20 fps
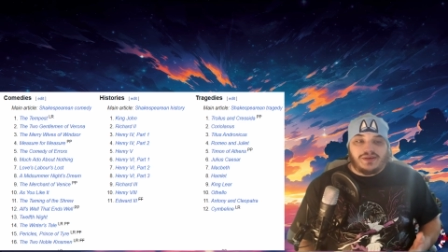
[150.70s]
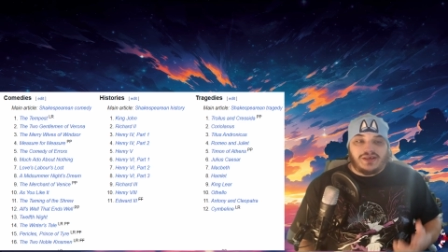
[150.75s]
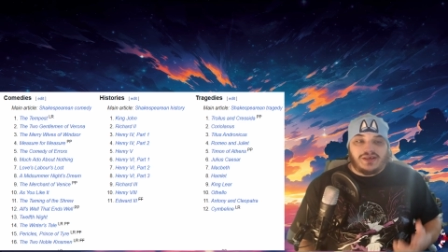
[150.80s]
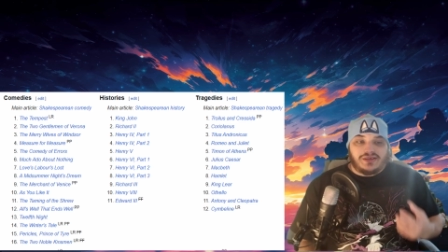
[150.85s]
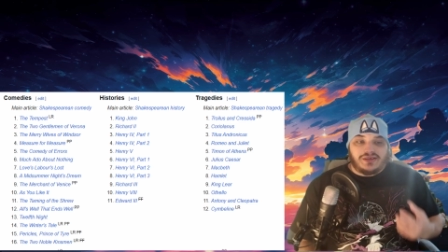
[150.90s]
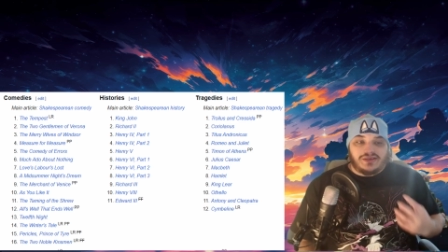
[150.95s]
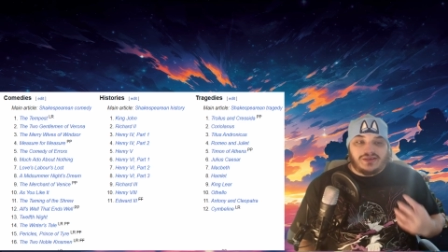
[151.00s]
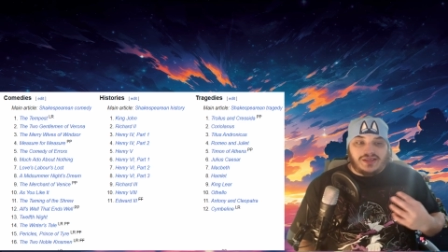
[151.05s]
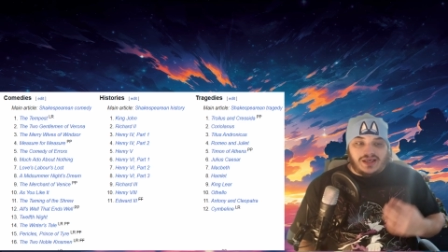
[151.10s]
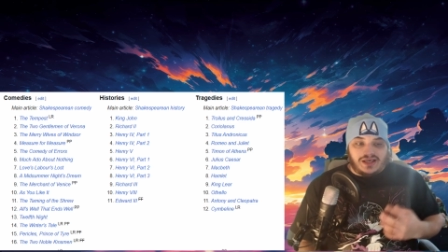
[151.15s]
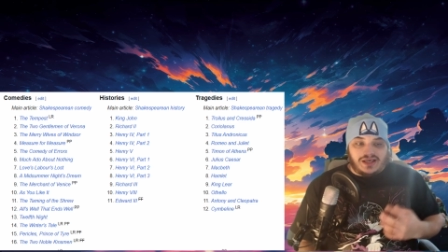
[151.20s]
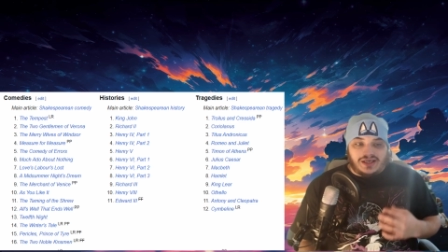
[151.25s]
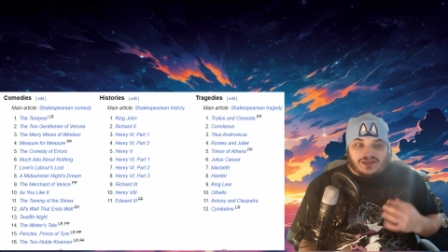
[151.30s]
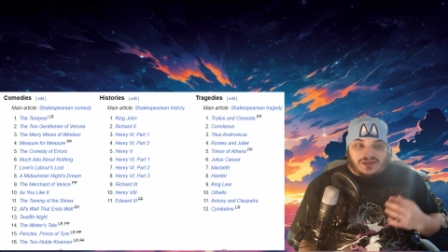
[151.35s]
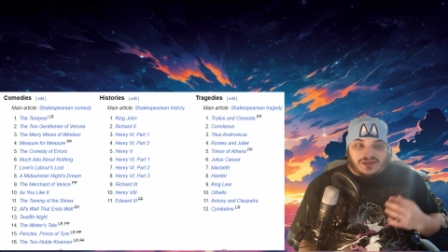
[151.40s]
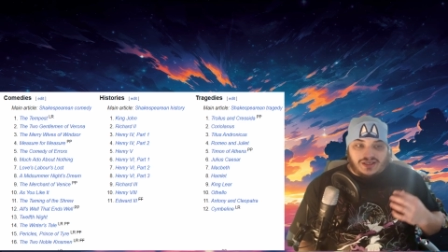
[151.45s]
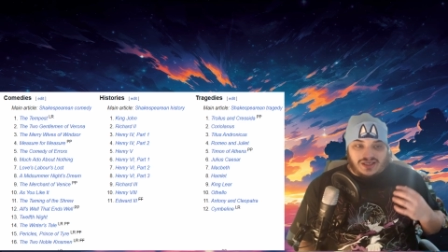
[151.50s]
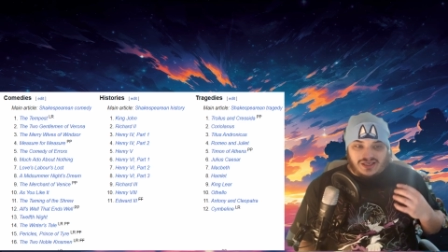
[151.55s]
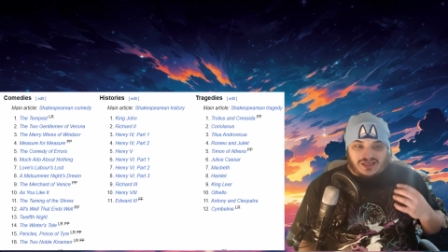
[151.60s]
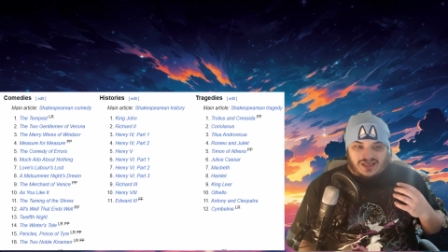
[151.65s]

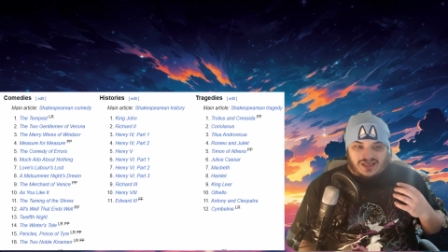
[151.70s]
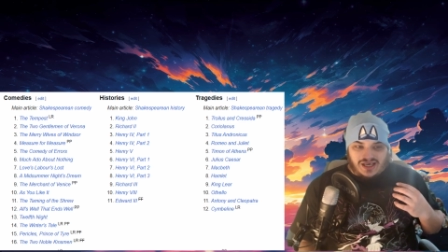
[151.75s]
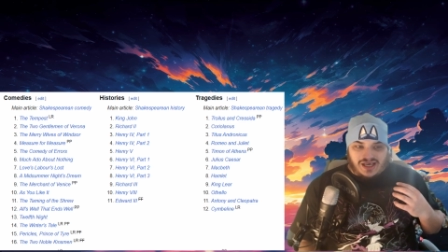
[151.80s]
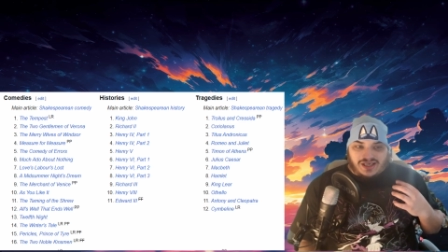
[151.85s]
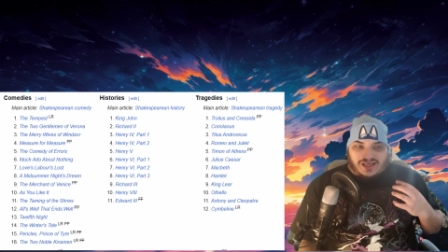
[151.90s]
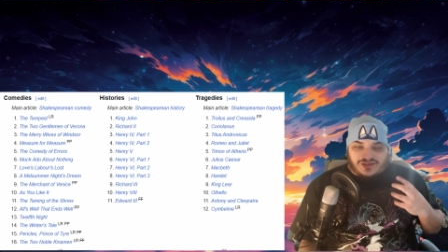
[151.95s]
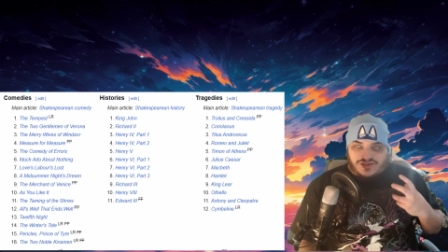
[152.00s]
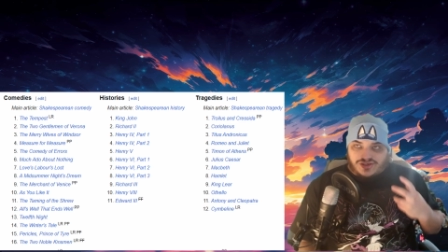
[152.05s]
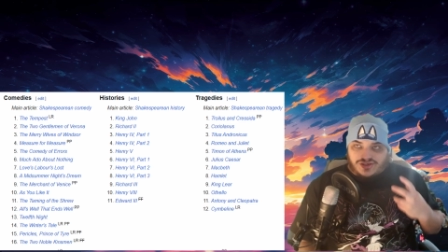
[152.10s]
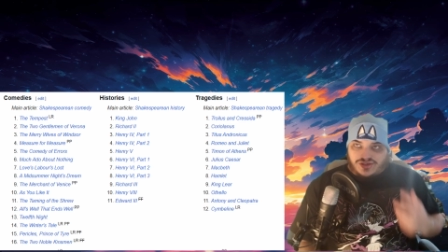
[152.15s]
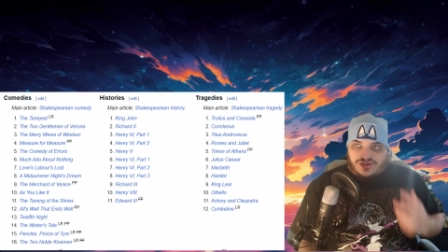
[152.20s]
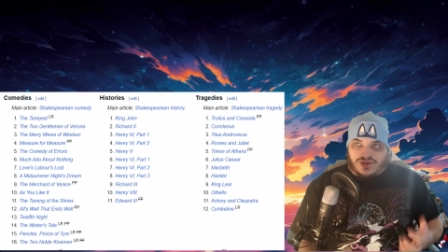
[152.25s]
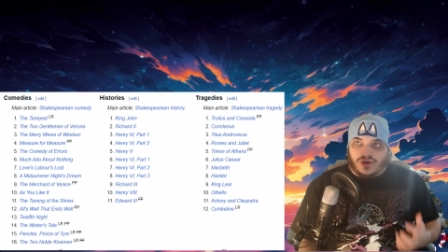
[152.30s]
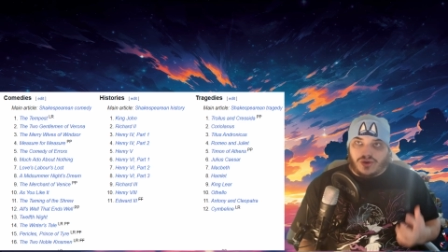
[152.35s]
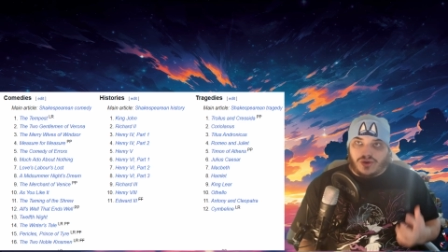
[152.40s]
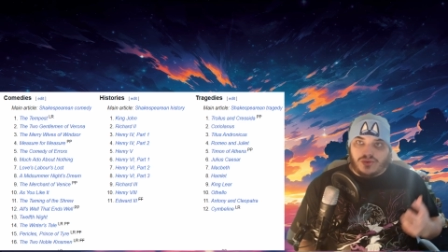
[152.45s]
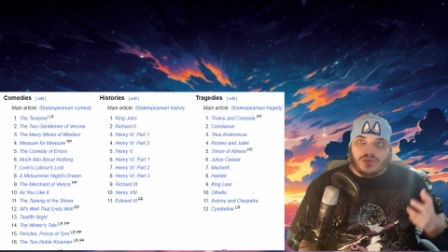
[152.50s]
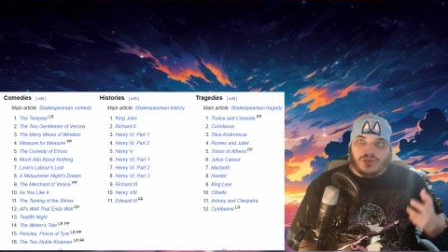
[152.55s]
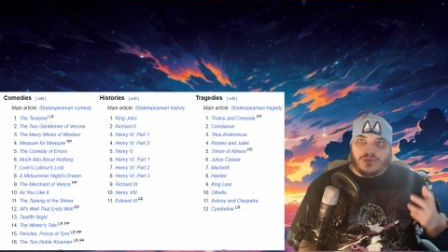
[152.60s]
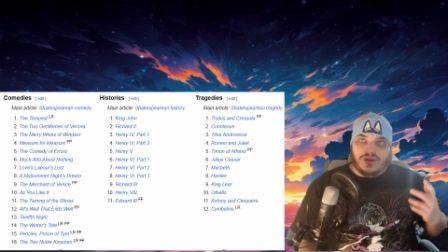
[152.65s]
that are
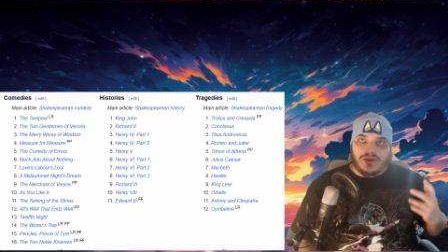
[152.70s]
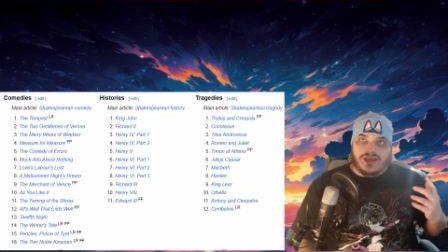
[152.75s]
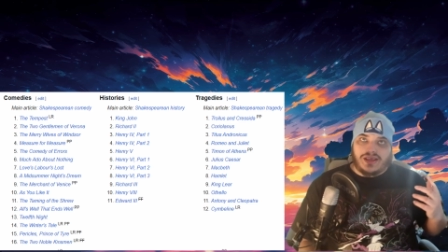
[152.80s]
so